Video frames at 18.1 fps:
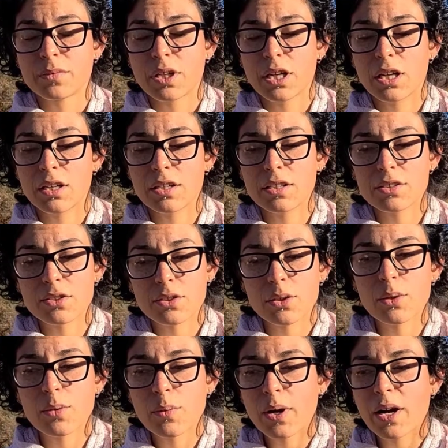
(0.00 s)
And is
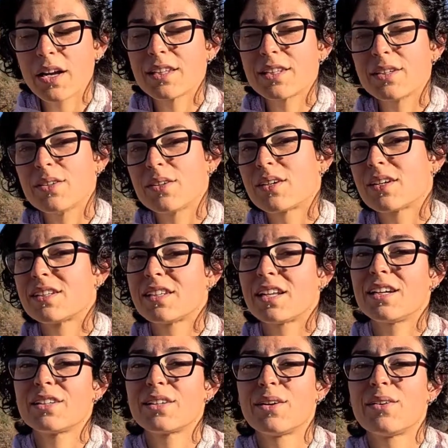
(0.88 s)
there a way that you can
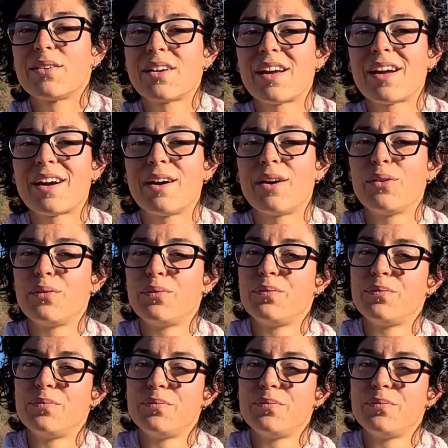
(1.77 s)
let go now